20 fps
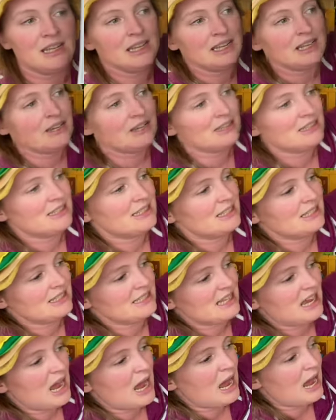here it says,
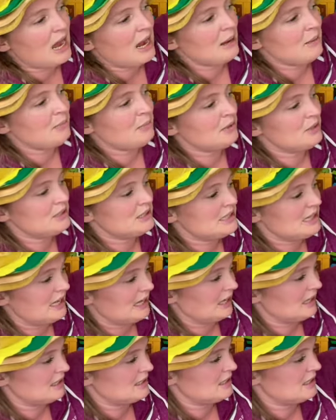I
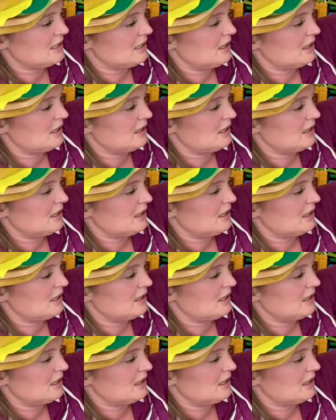predict